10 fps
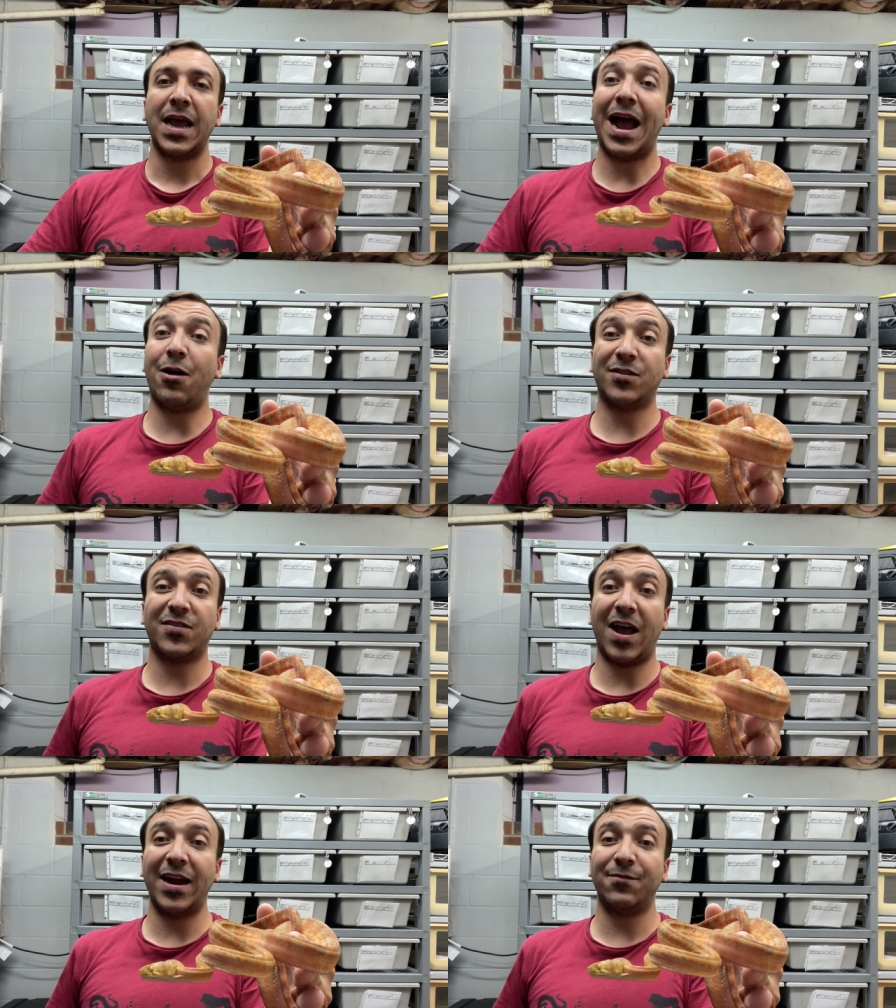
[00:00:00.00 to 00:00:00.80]

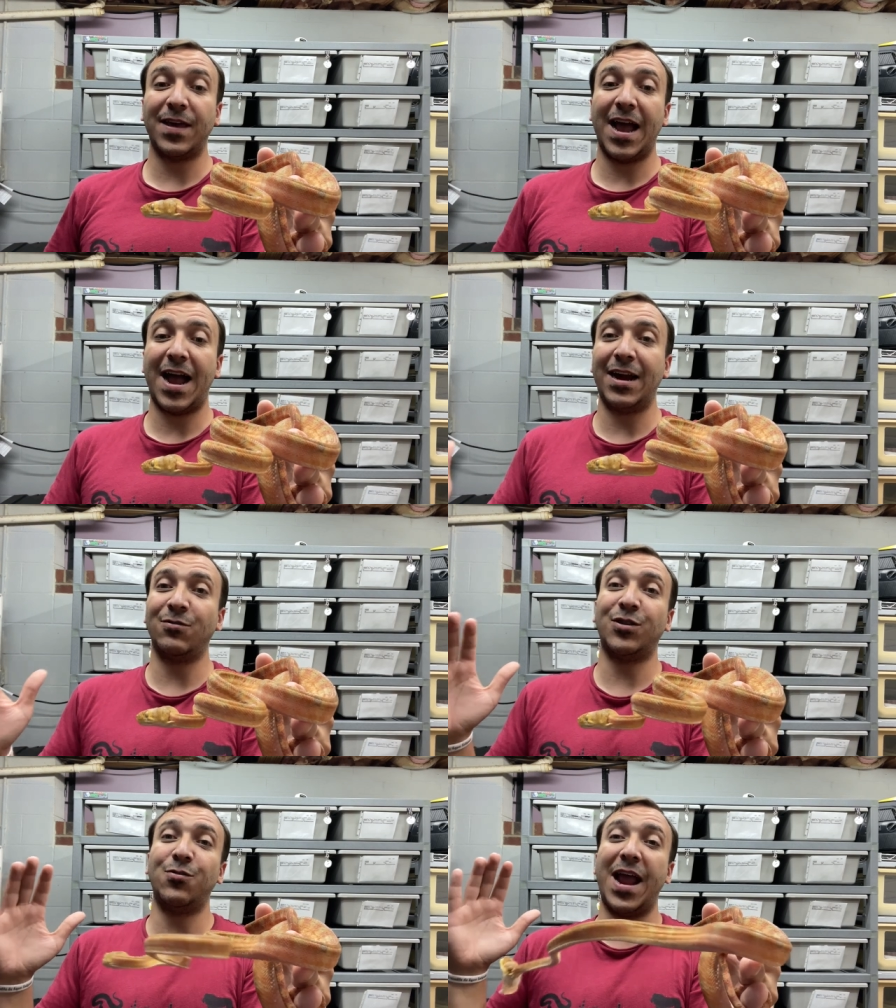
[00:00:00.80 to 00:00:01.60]
Outside of that, I
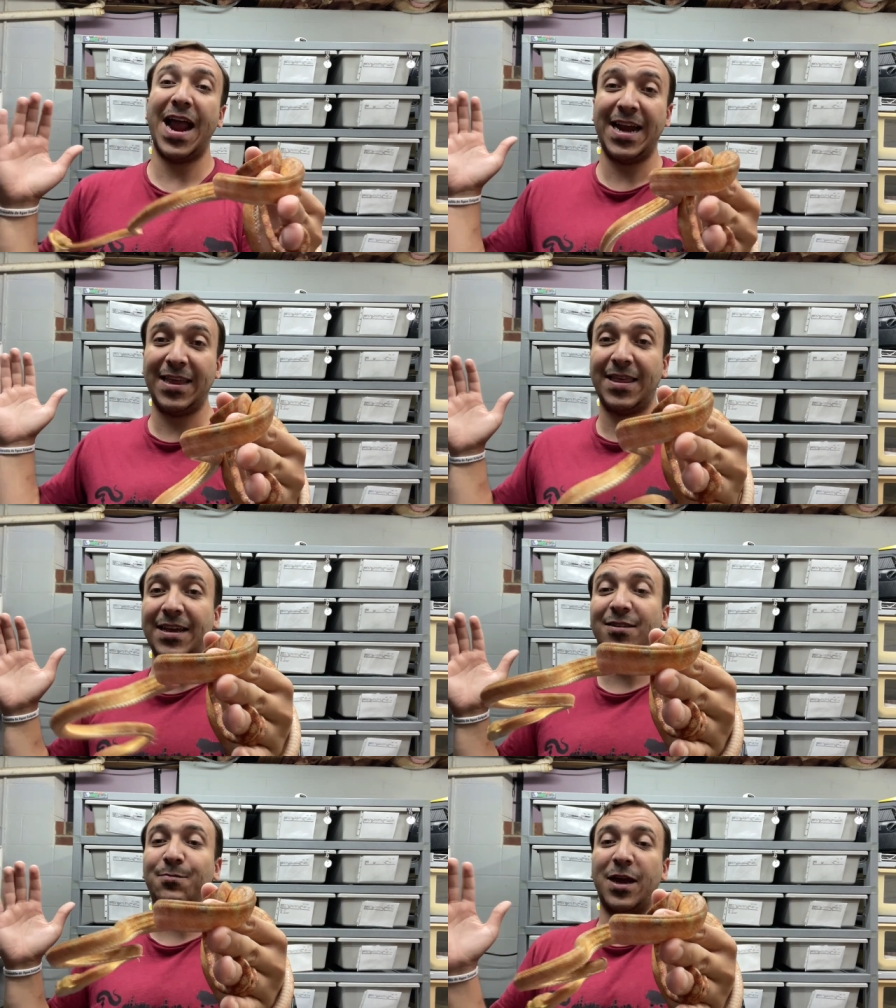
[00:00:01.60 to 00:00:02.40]
don't do
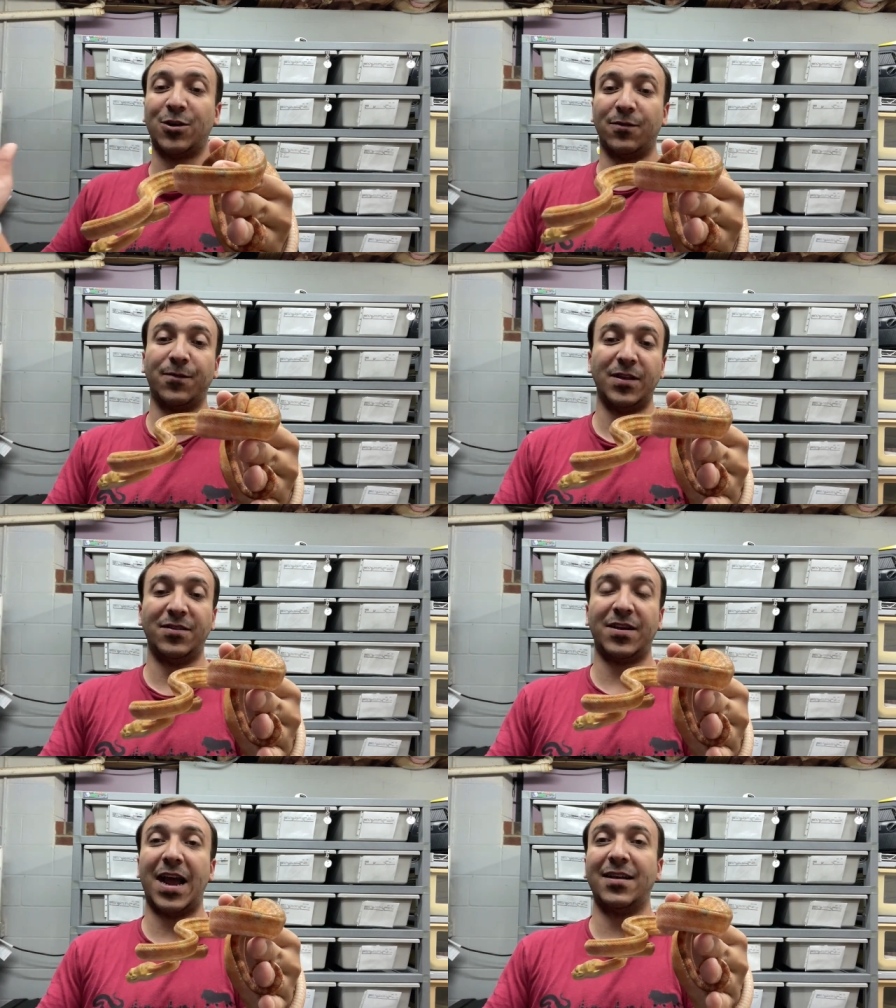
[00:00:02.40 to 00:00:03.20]
anything special for
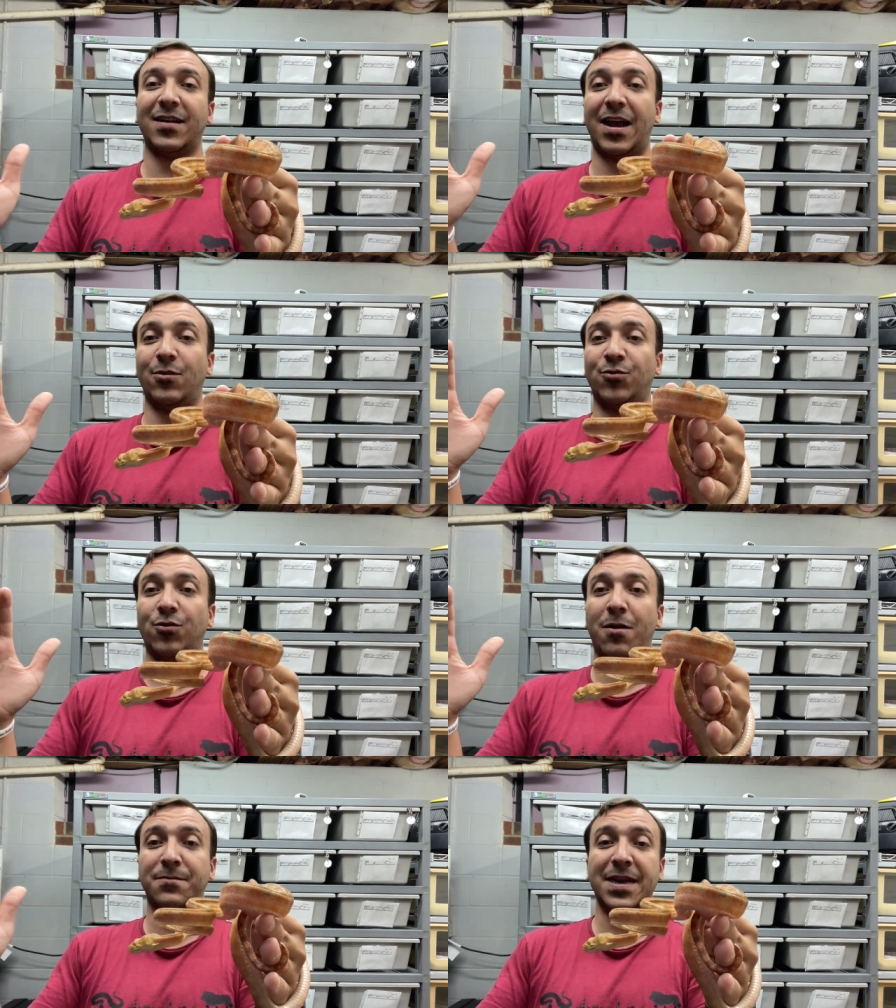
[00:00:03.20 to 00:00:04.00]
these guys. I don't
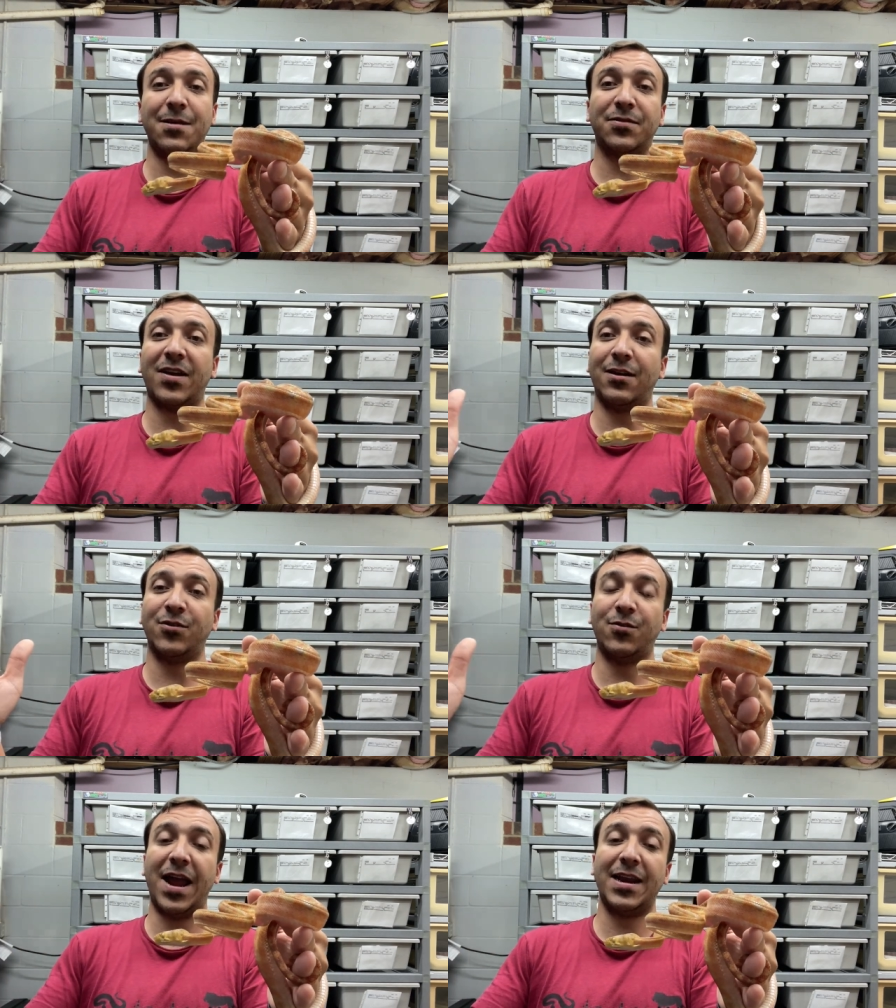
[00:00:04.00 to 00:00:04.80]
drop temps, I don't
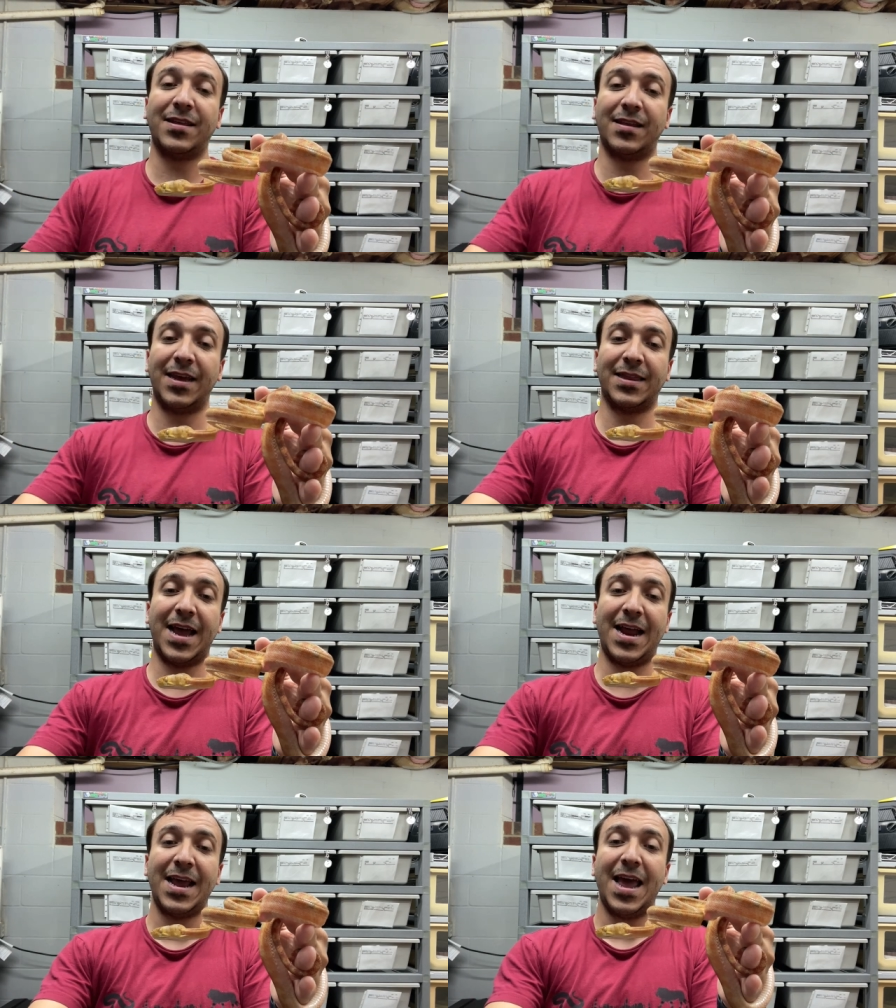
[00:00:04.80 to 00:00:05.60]
do anything like
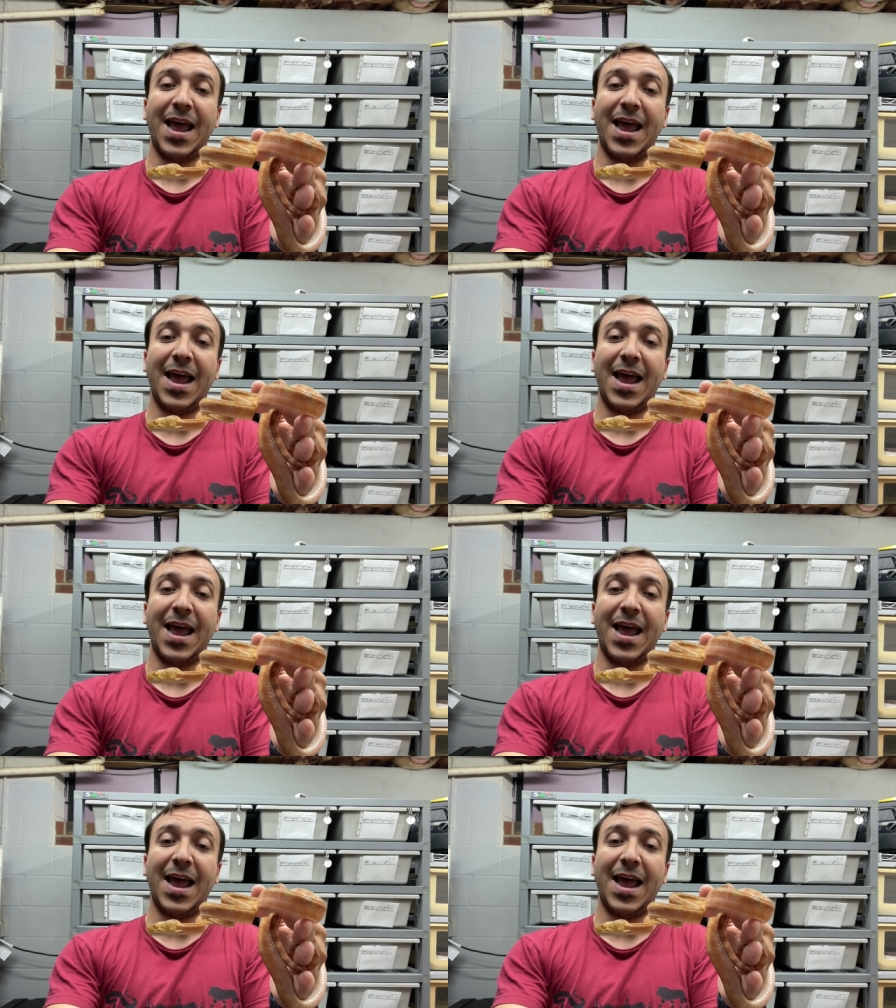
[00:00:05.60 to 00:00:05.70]
that.